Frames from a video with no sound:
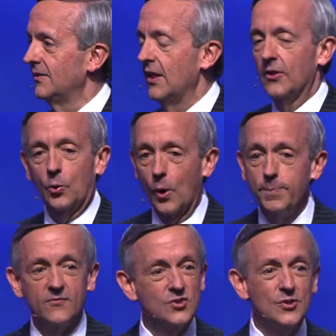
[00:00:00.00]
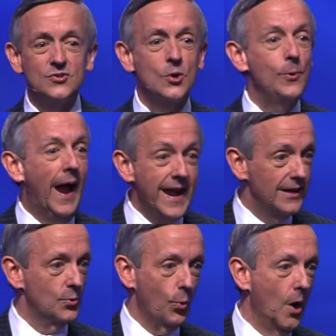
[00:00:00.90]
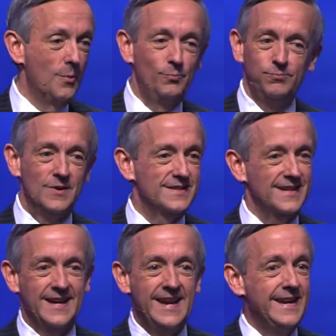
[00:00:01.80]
then the group of Jews who hated Rome would say,